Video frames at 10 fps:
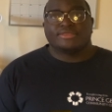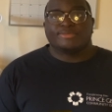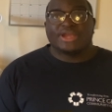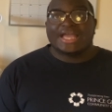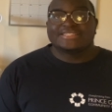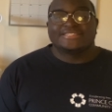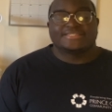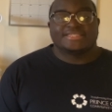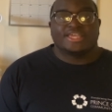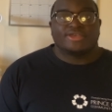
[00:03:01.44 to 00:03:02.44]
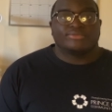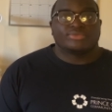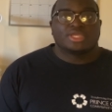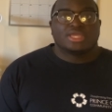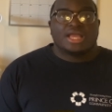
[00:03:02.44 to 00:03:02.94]
the practice exam,
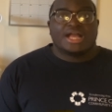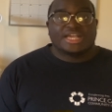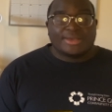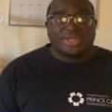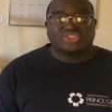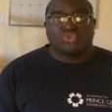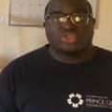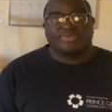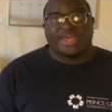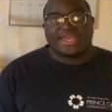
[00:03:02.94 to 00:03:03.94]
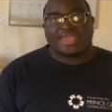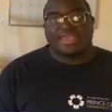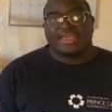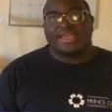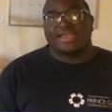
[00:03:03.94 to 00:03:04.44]
I got my scores back,
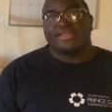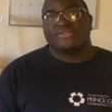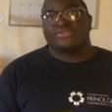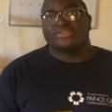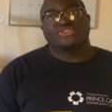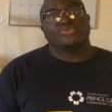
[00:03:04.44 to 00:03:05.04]
and this is